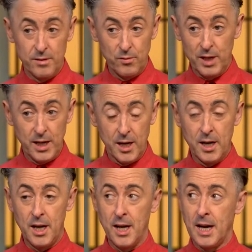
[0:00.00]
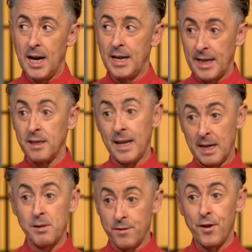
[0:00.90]
really early, and like
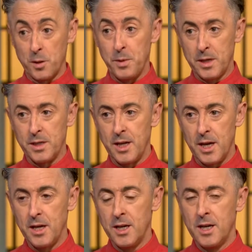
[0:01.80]
I was the first person there,